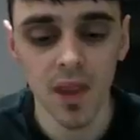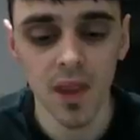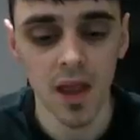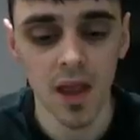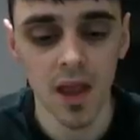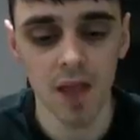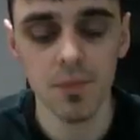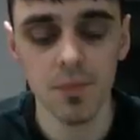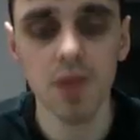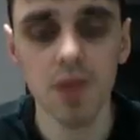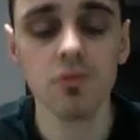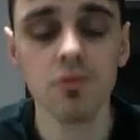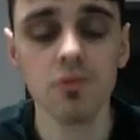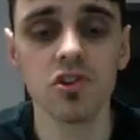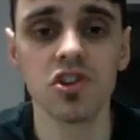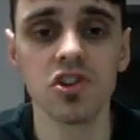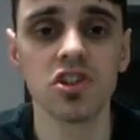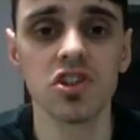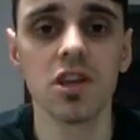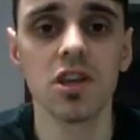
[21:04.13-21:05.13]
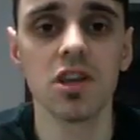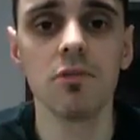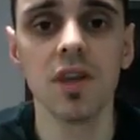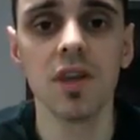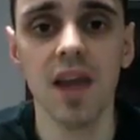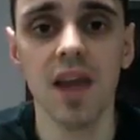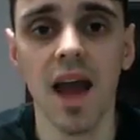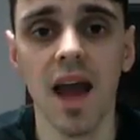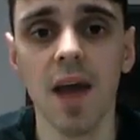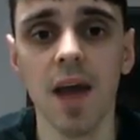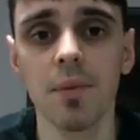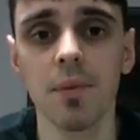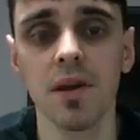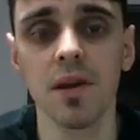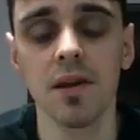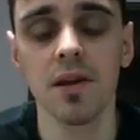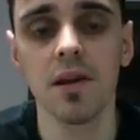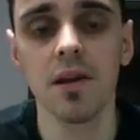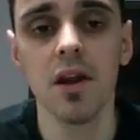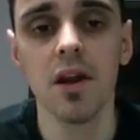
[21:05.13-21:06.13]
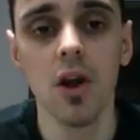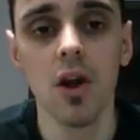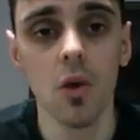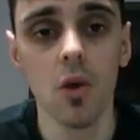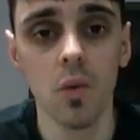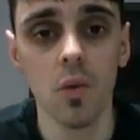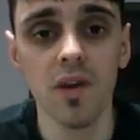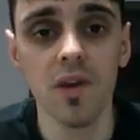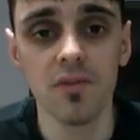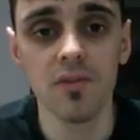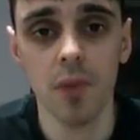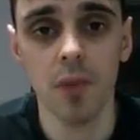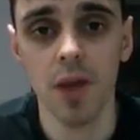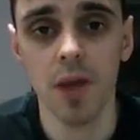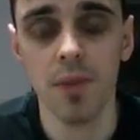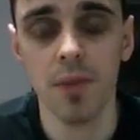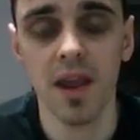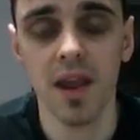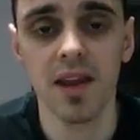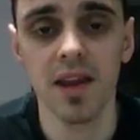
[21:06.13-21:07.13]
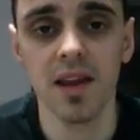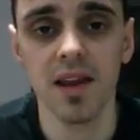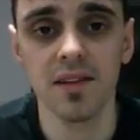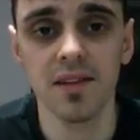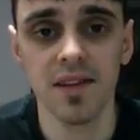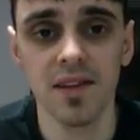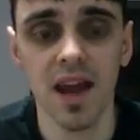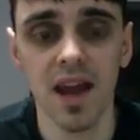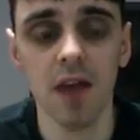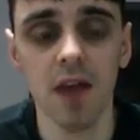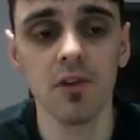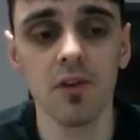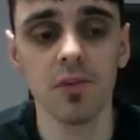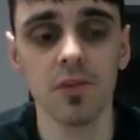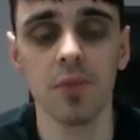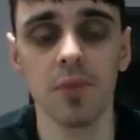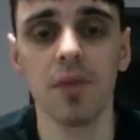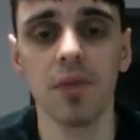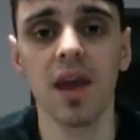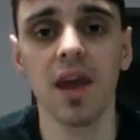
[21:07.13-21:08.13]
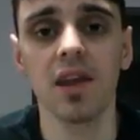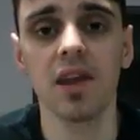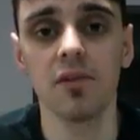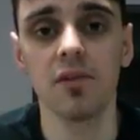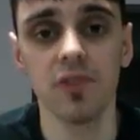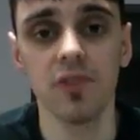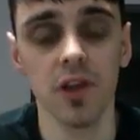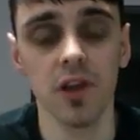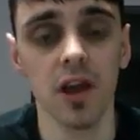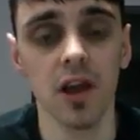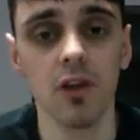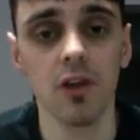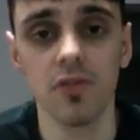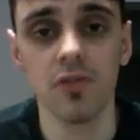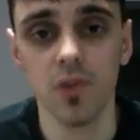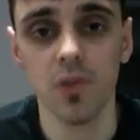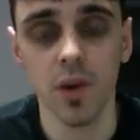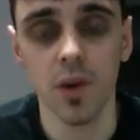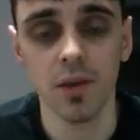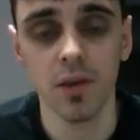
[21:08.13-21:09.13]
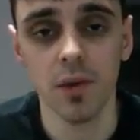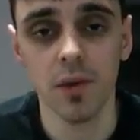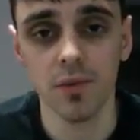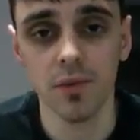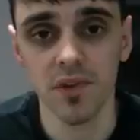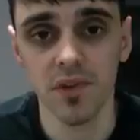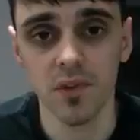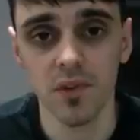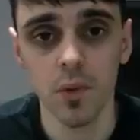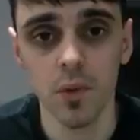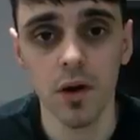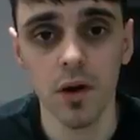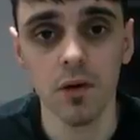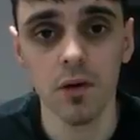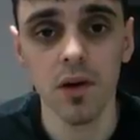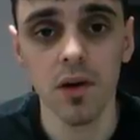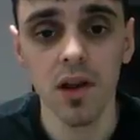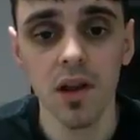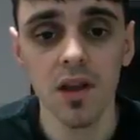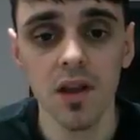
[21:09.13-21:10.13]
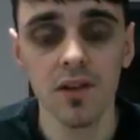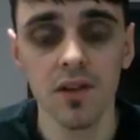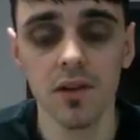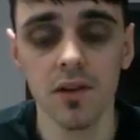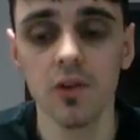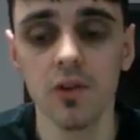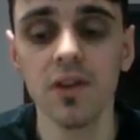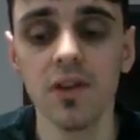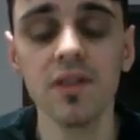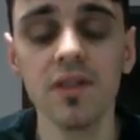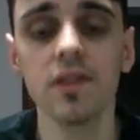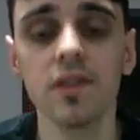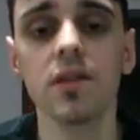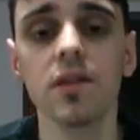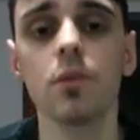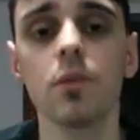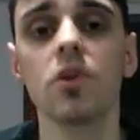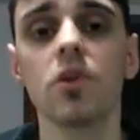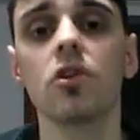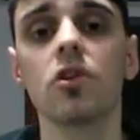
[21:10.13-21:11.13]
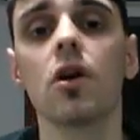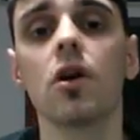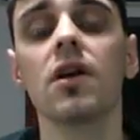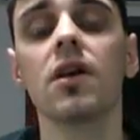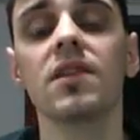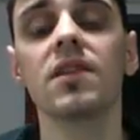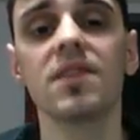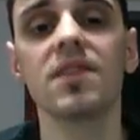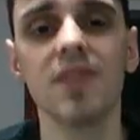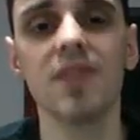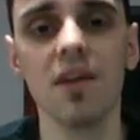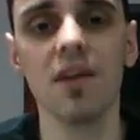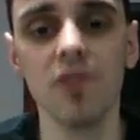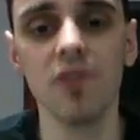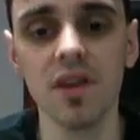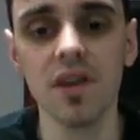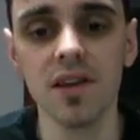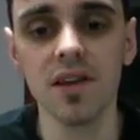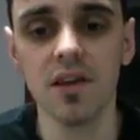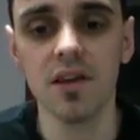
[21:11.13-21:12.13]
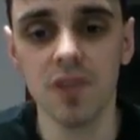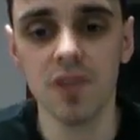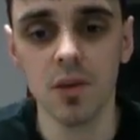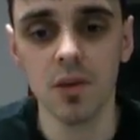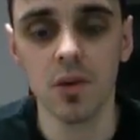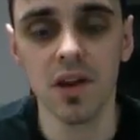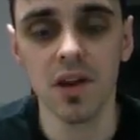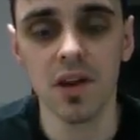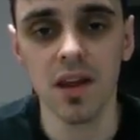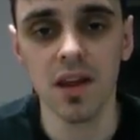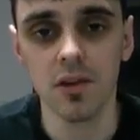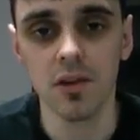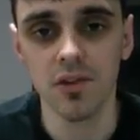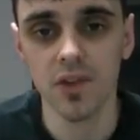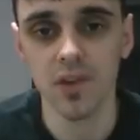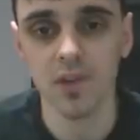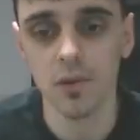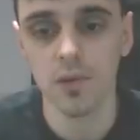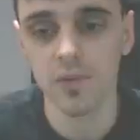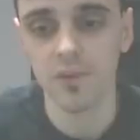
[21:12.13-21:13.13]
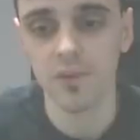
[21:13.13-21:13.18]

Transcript: and people just generally happy with My Paying Ads and how it's been paying them for like over 20 months as well. So this is something you guys definitely want to get yourselves